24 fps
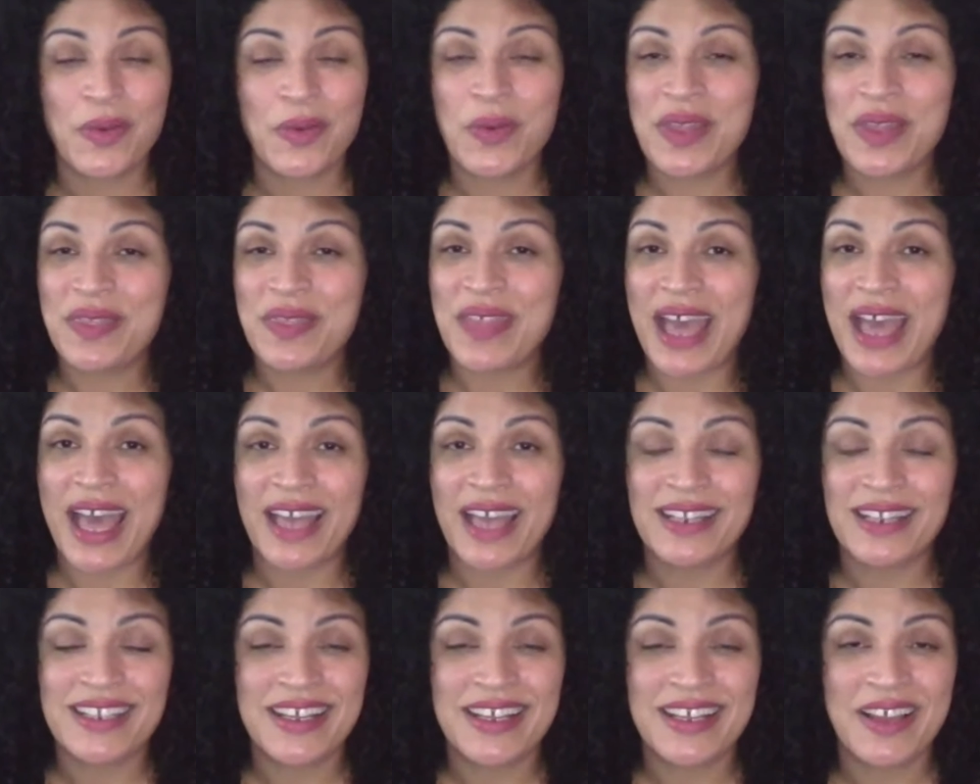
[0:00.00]
With
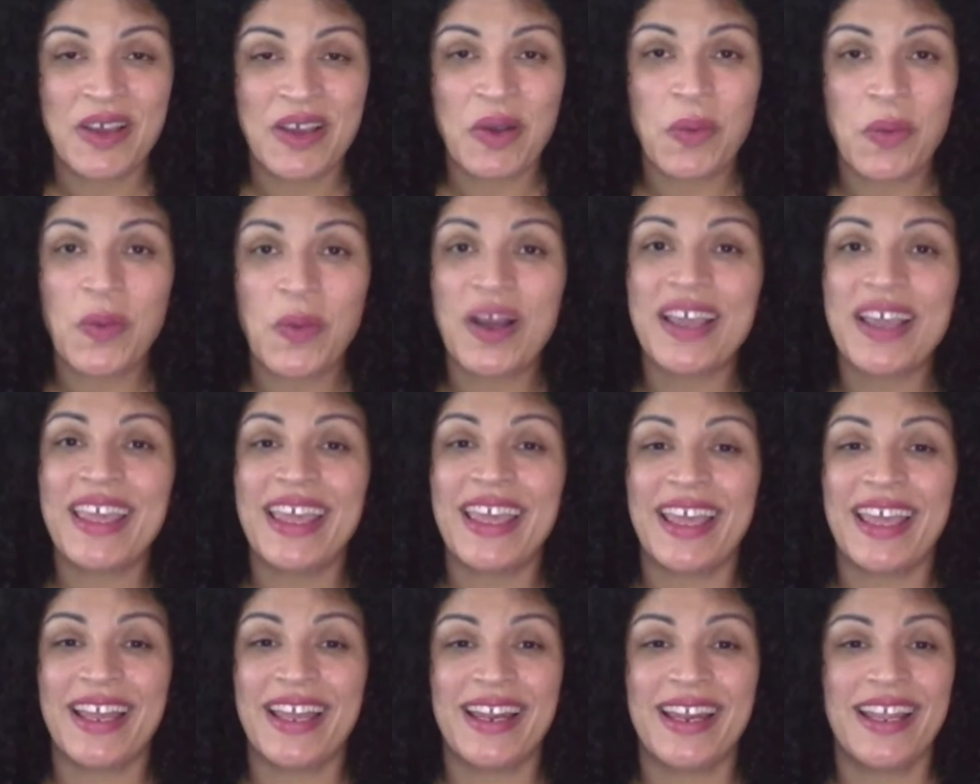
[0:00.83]
that, what
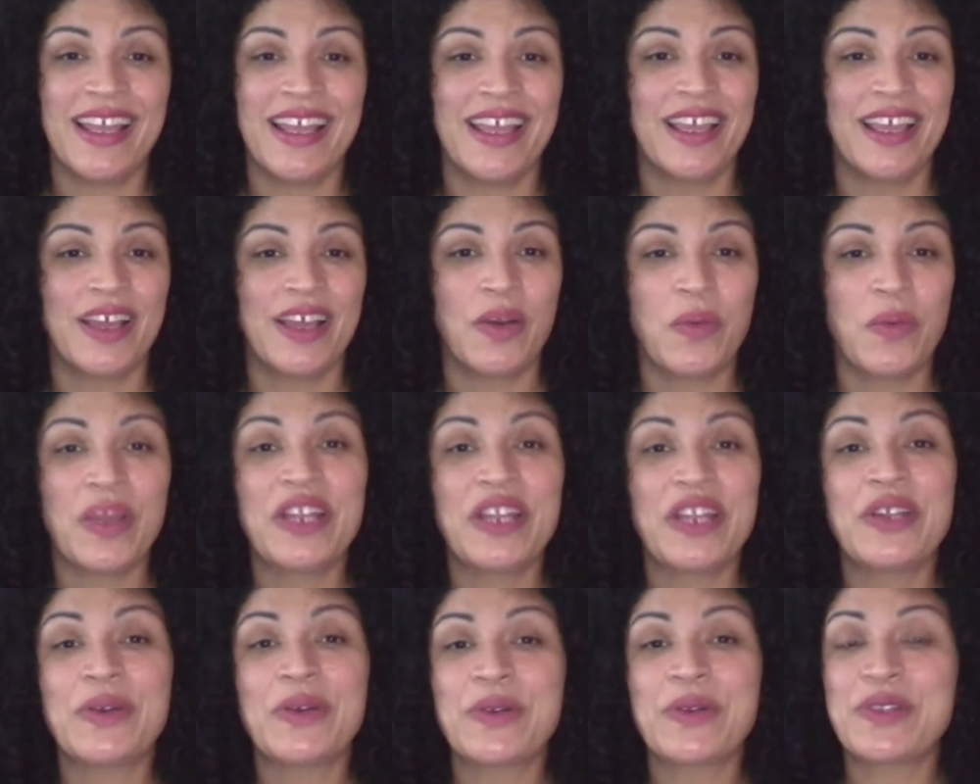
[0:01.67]
can we
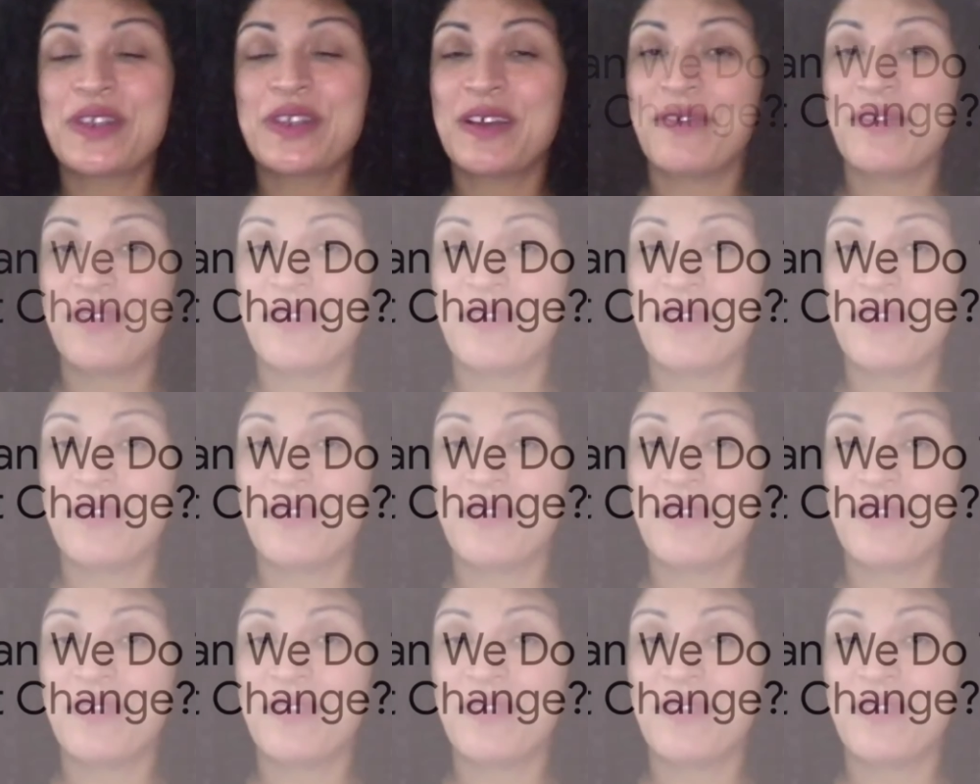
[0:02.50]
do to